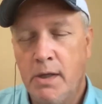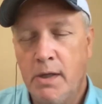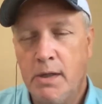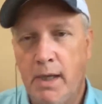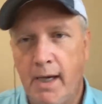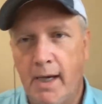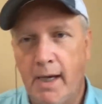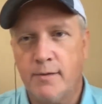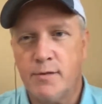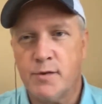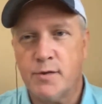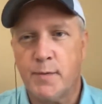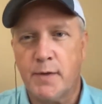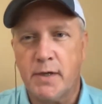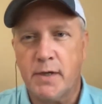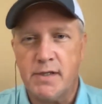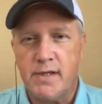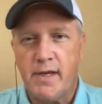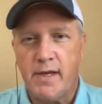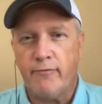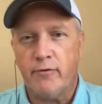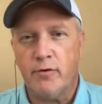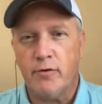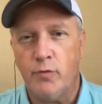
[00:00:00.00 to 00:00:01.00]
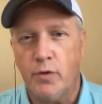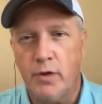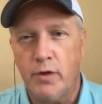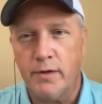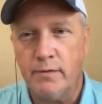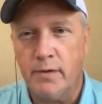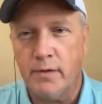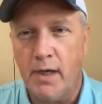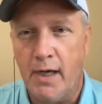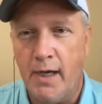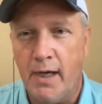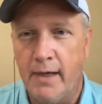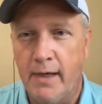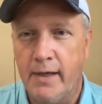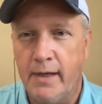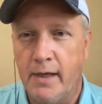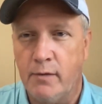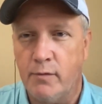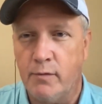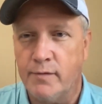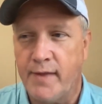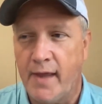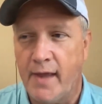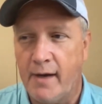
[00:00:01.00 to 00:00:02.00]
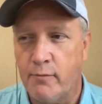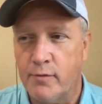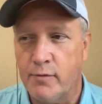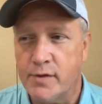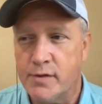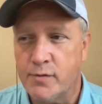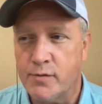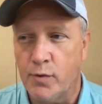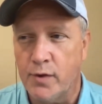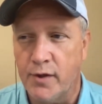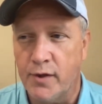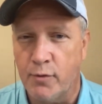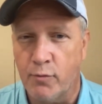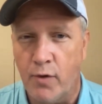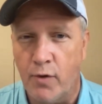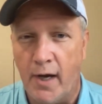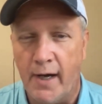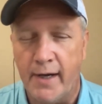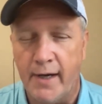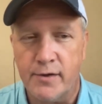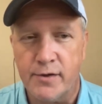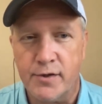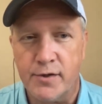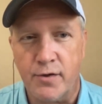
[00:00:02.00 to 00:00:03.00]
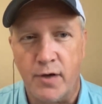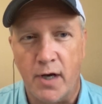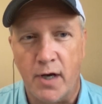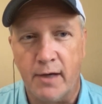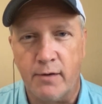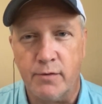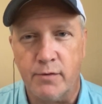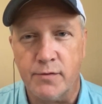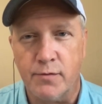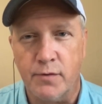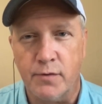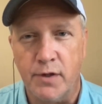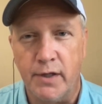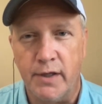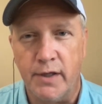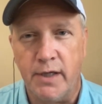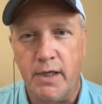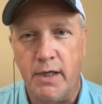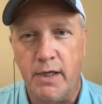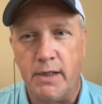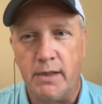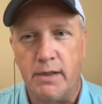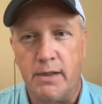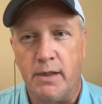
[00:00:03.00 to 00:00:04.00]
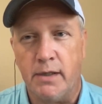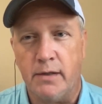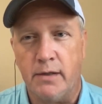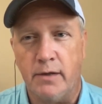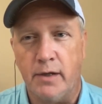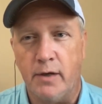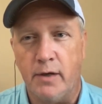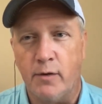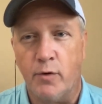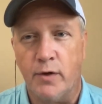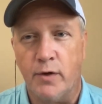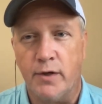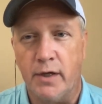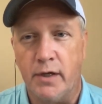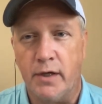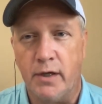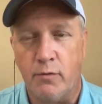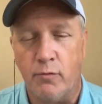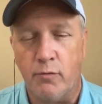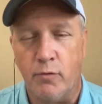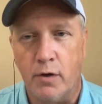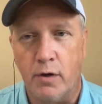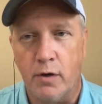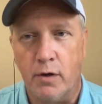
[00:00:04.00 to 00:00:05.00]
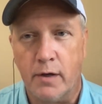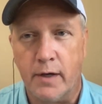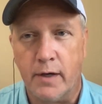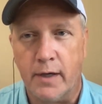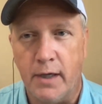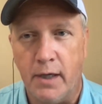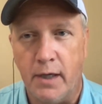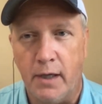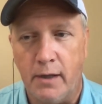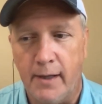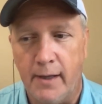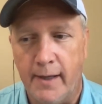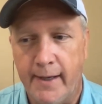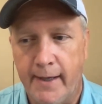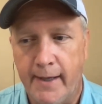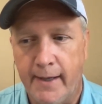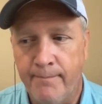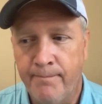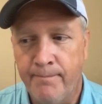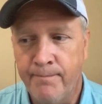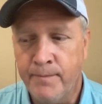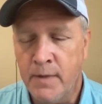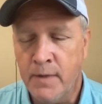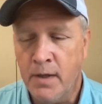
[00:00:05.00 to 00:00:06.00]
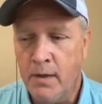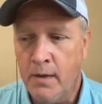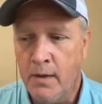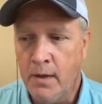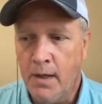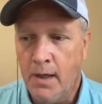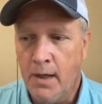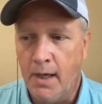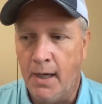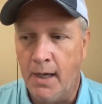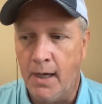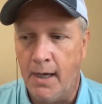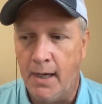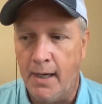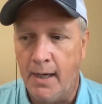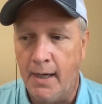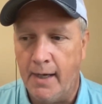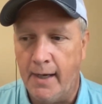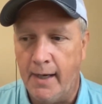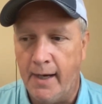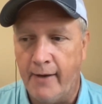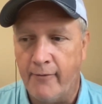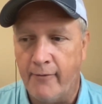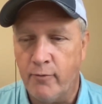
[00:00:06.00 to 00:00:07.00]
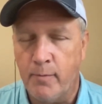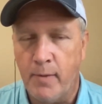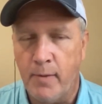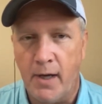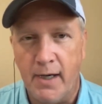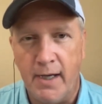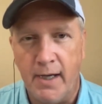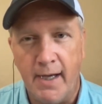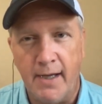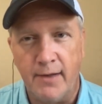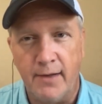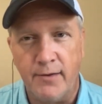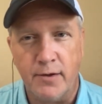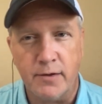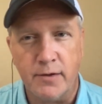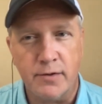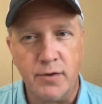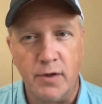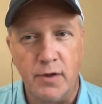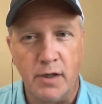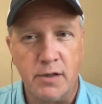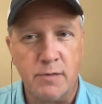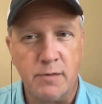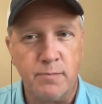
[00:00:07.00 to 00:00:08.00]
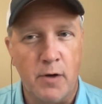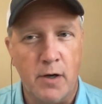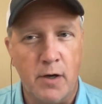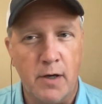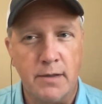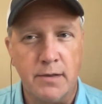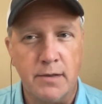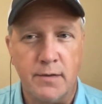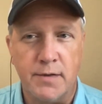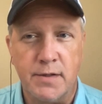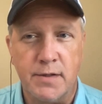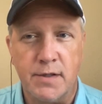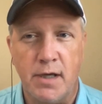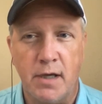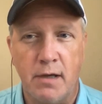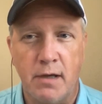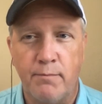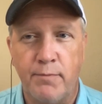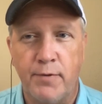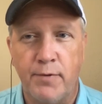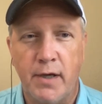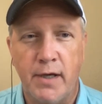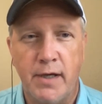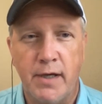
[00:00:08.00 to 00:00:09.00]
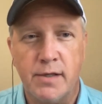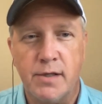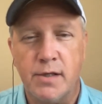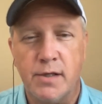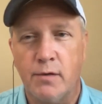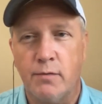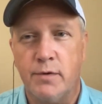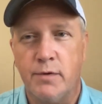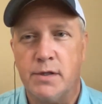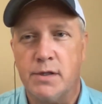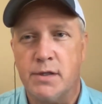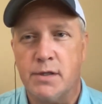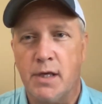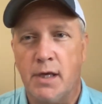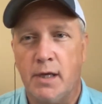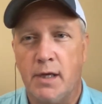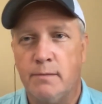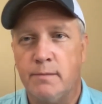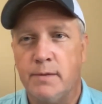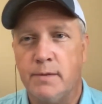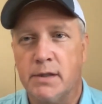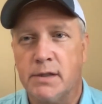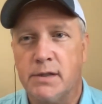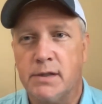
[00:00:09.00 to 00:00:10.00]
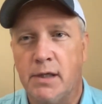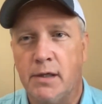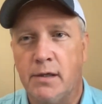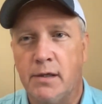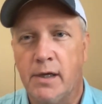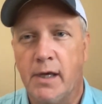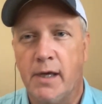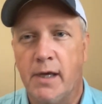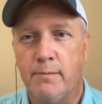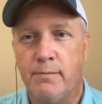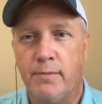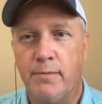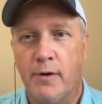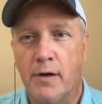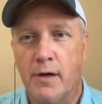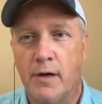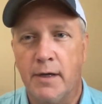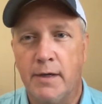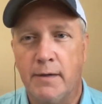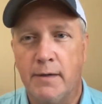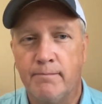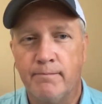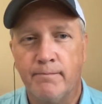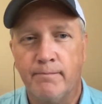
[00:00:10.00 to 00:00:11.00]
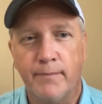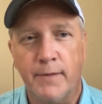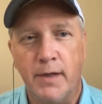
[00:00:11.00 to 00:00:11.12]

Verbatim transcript: Yeah, it was because everyone, uh, you know, that was when the writer strike was really hitting, and there wasn't any work in L.A uh, everybody had their trucks parked at the same place. So we just had a big tailgate party.